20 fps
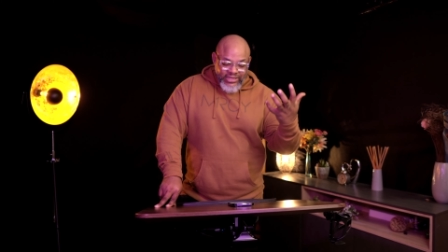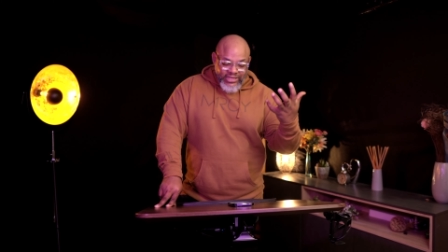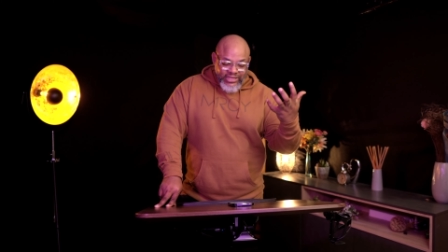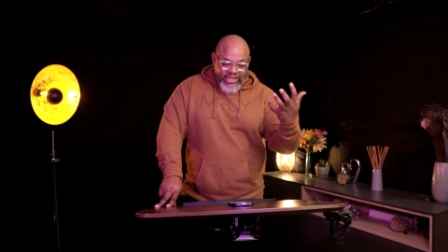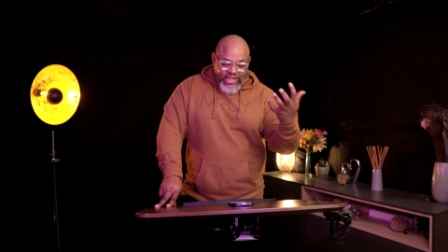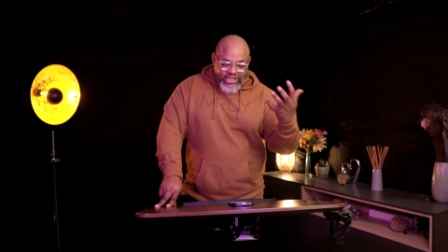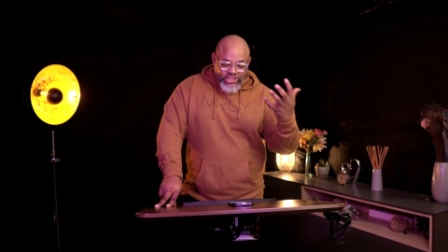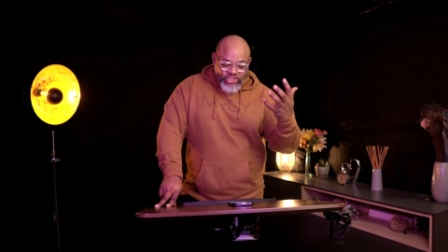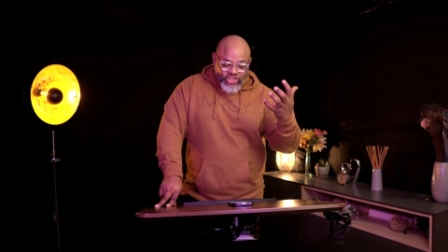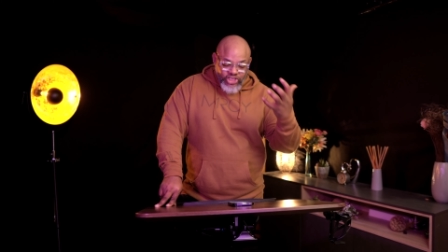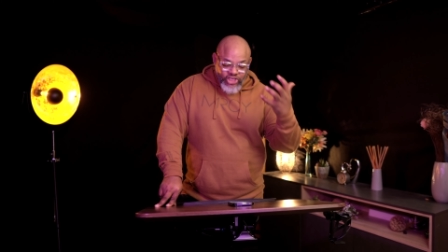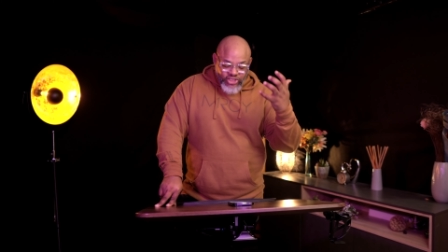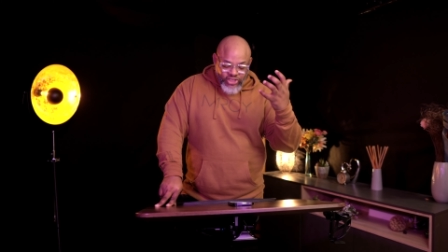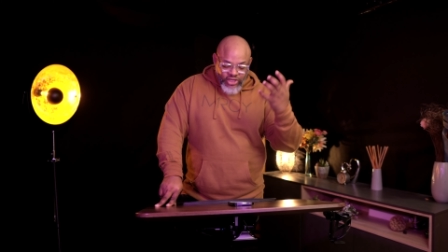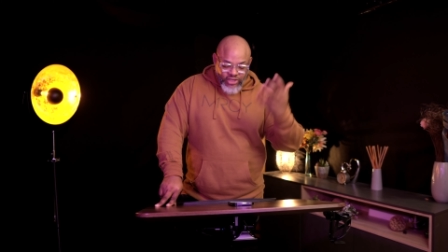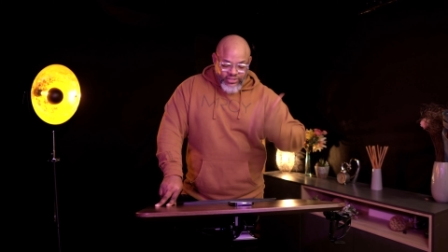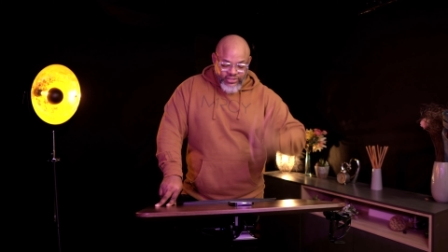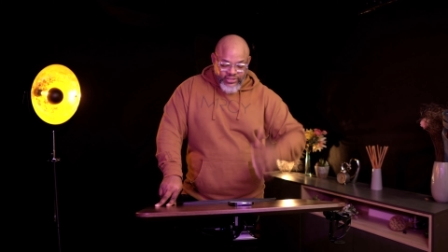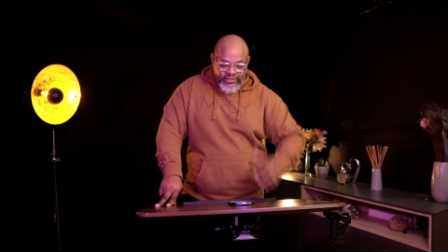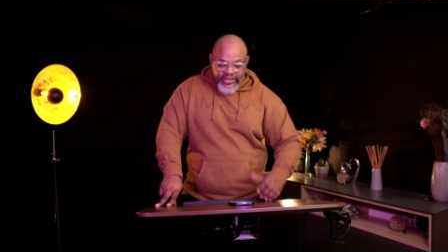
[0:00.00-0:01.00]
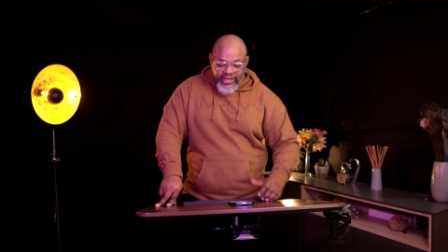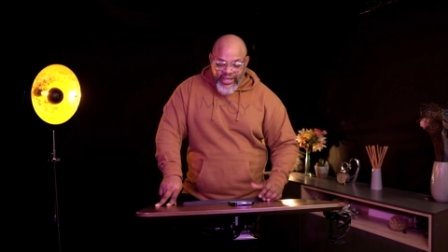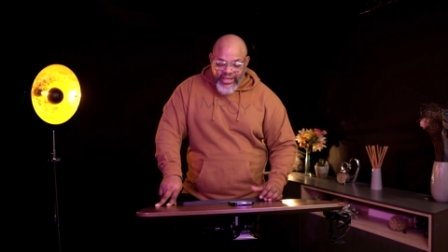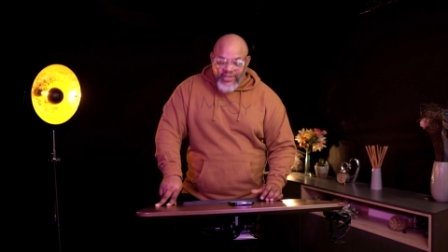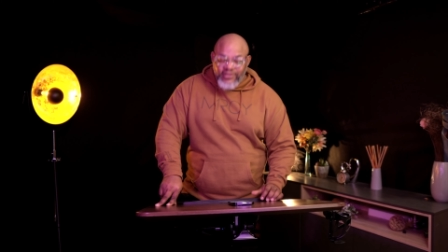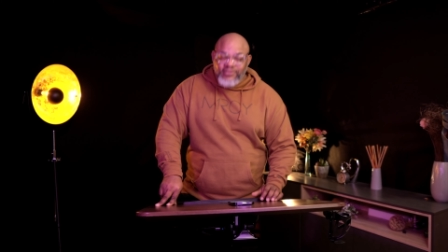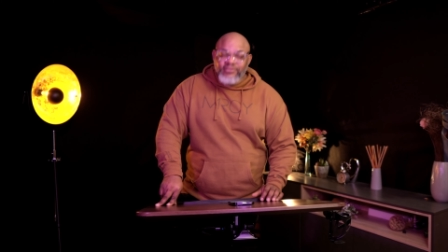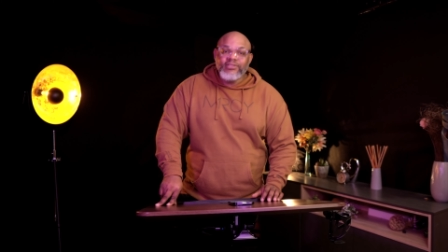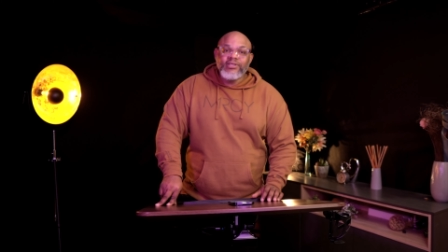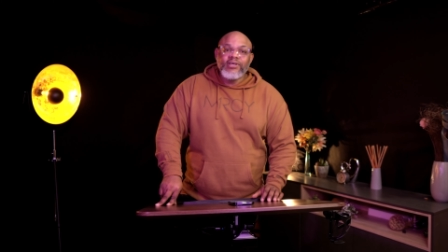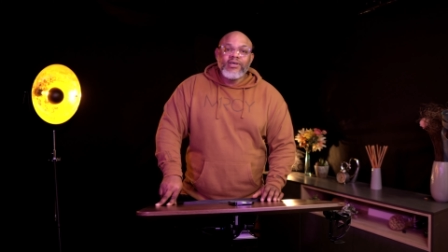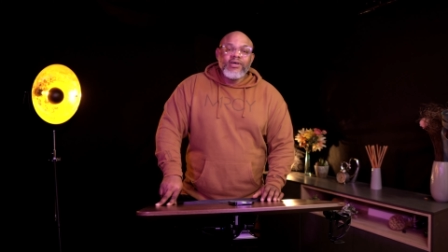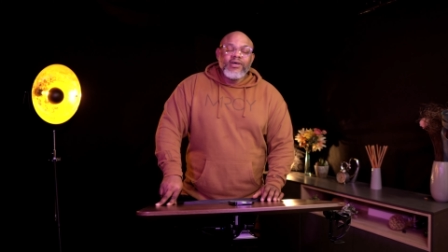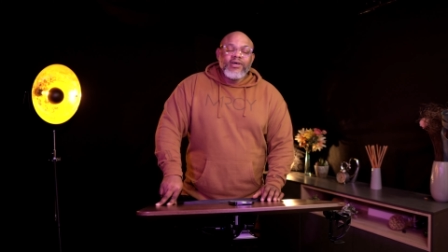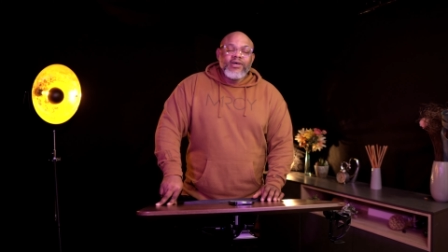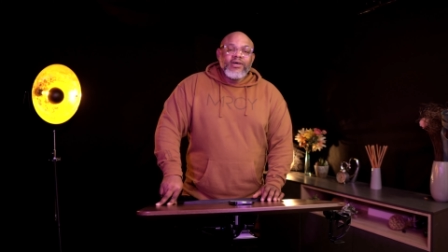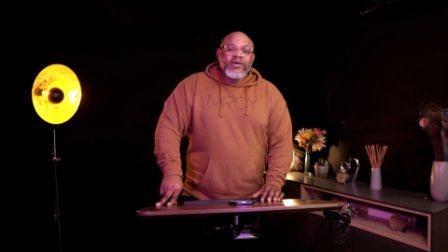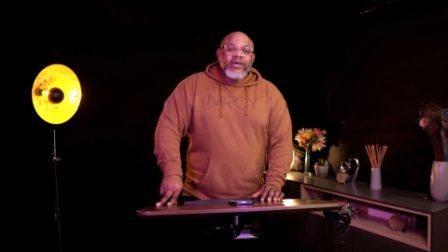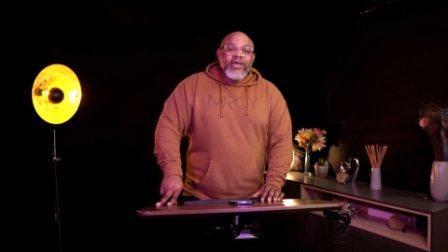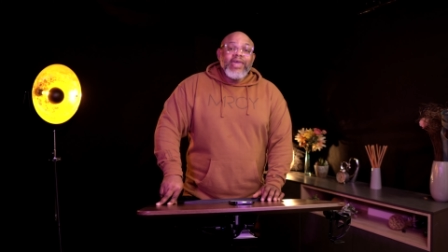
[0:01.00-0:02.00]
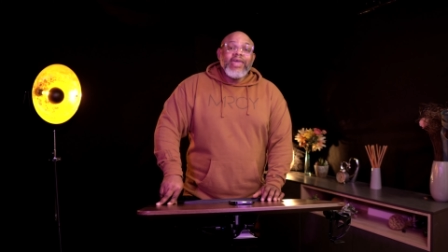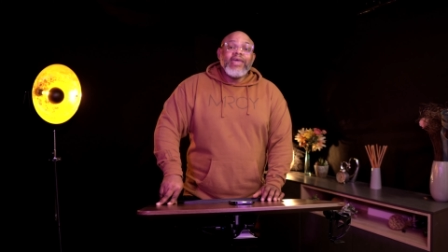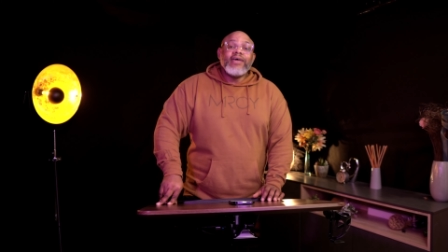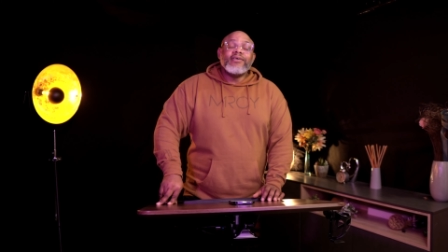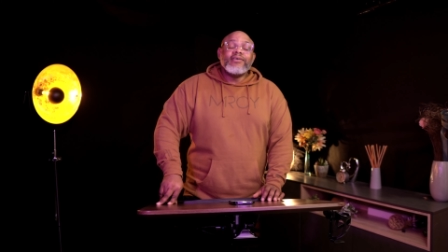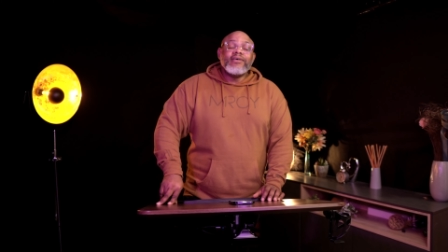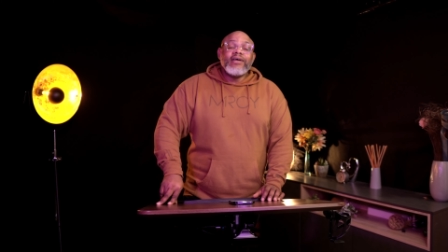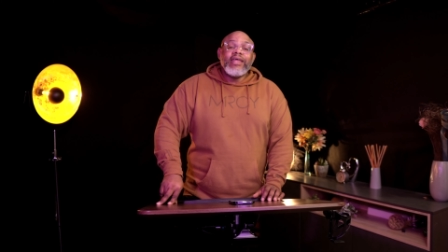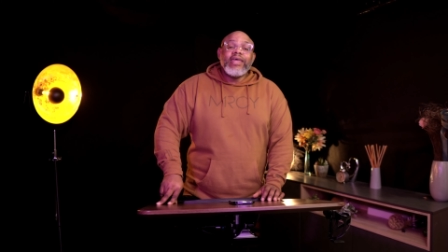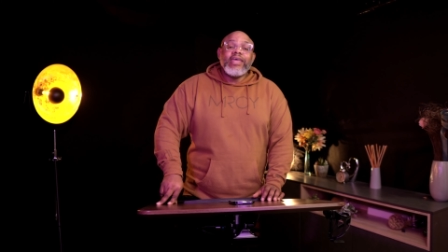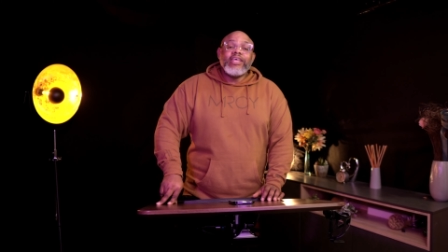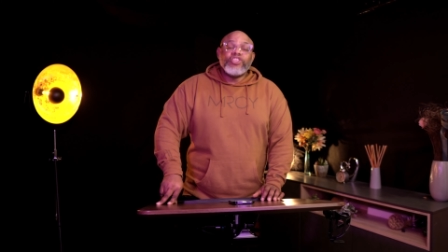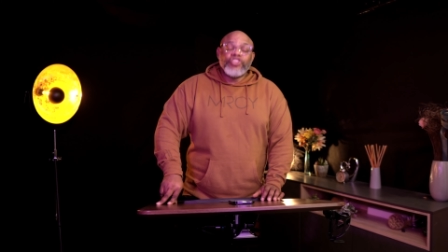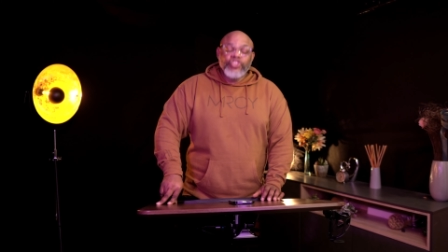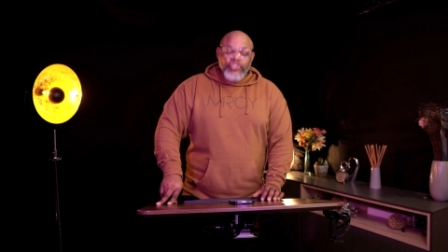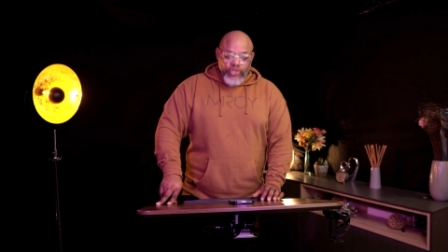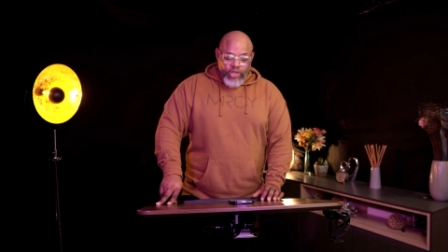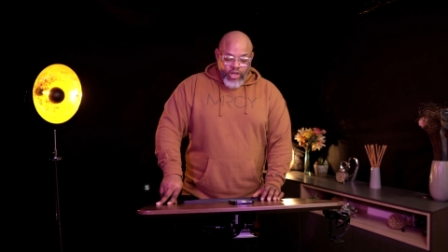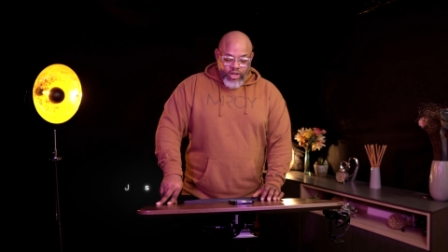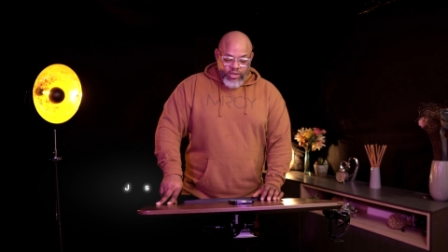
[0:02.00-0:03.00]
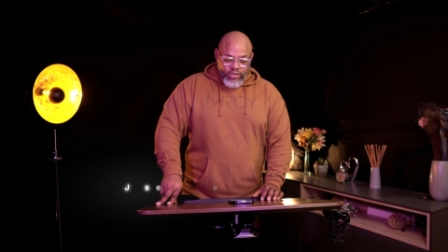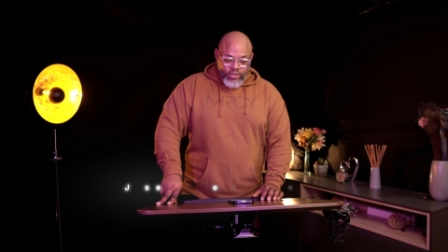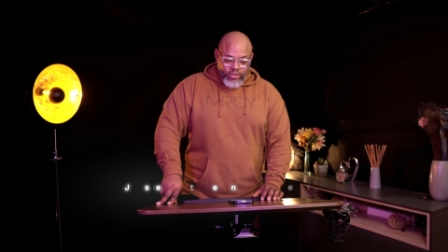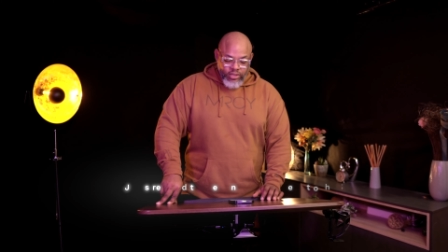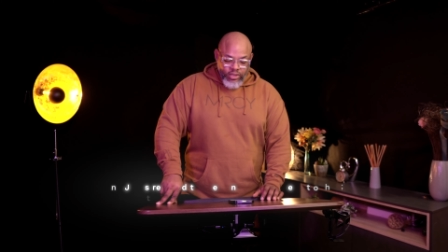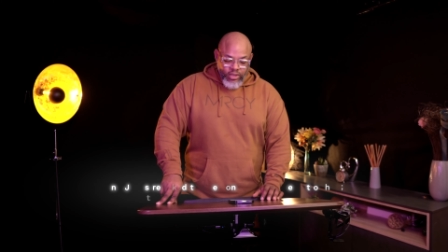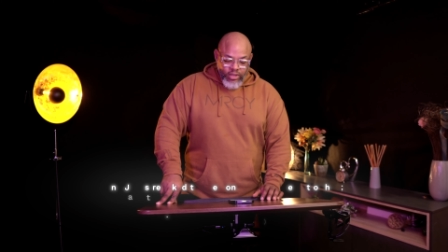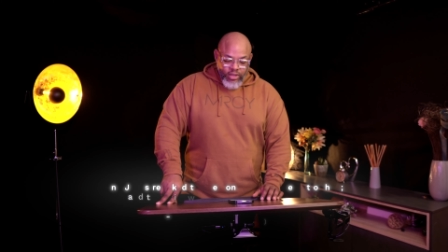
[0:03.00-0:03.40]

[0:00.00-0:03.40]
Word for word: that Jesus healed heal his son.